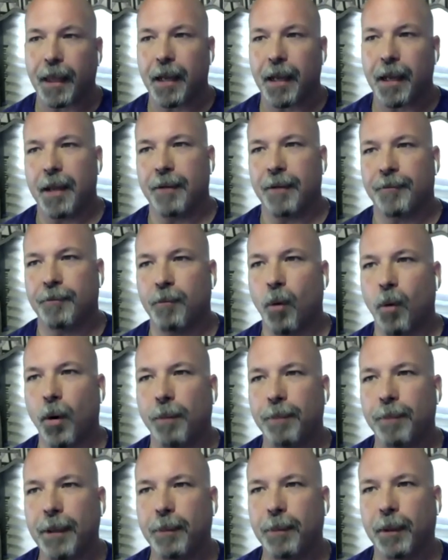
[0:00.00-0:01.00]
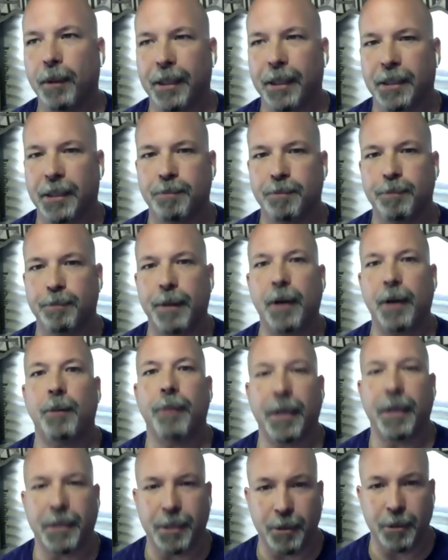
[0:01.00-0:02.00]
if more people
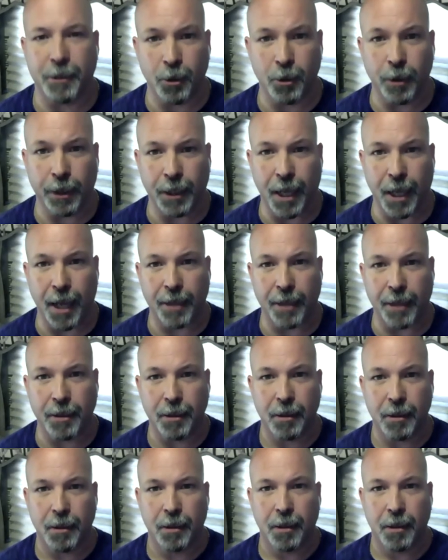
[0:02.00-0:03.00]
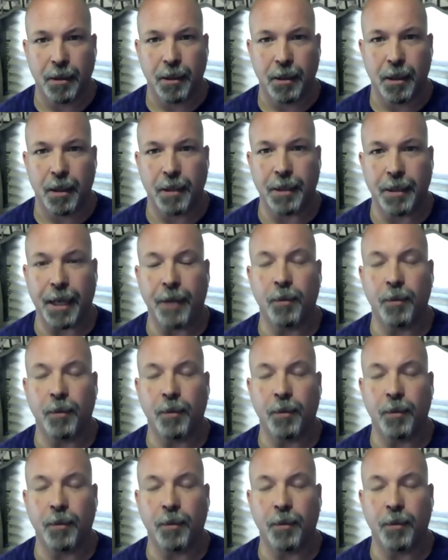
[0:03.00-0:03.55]
experimented doing that, they